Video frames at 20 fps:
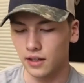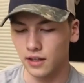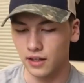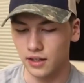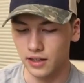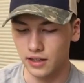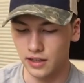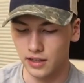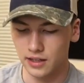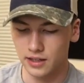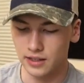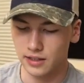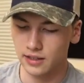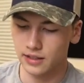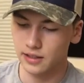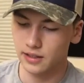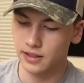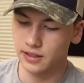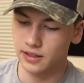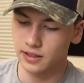
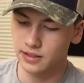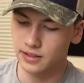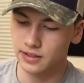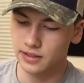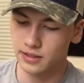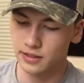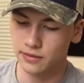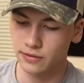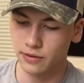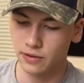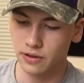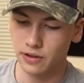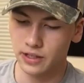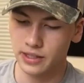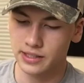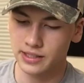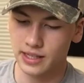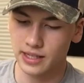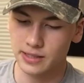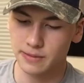And this is for a
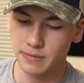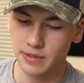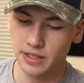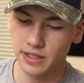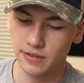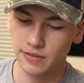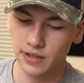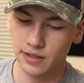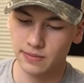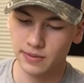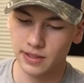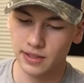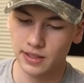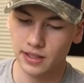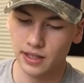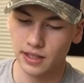size medium helmet,